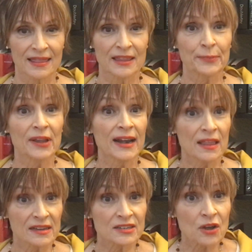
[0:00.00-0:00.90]
the planet
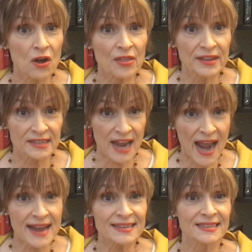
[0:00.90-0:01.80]
that's called the
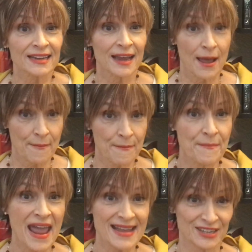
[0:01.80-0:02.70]

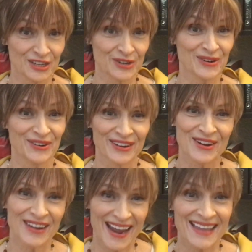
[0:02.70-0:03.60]
taskmaster,
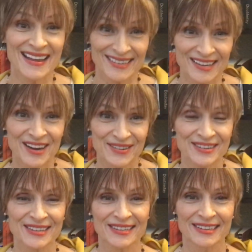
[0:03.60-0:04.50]
okay, that
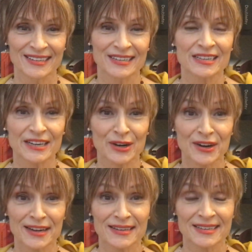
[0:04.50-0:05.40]
sounds
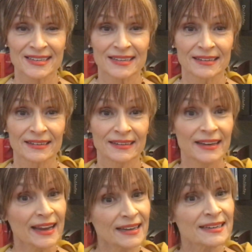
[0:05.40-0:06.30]
serious.
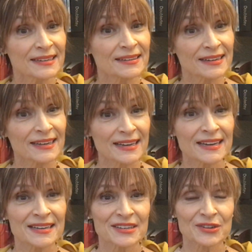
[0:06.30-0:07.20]
And it
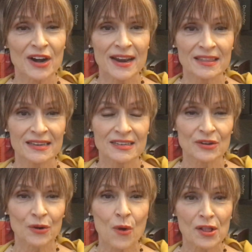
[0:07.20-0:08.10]
is, right? These
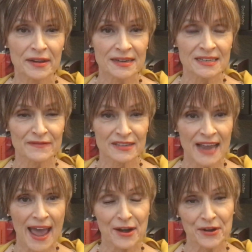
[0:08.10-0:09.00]
are qualities of
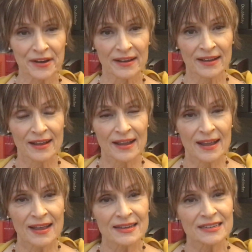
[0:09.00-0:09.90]
Saturn.
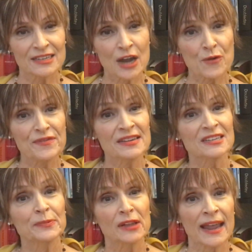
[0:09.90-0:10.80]
So
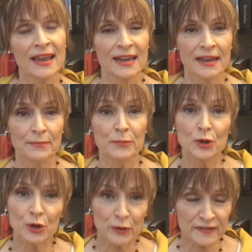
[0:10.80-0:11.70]
this planet
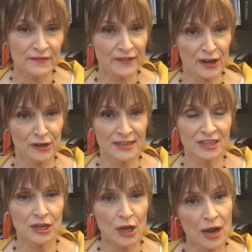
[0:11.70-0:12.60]
moves very
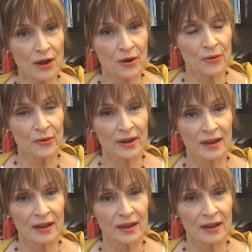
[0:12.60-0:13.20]
slow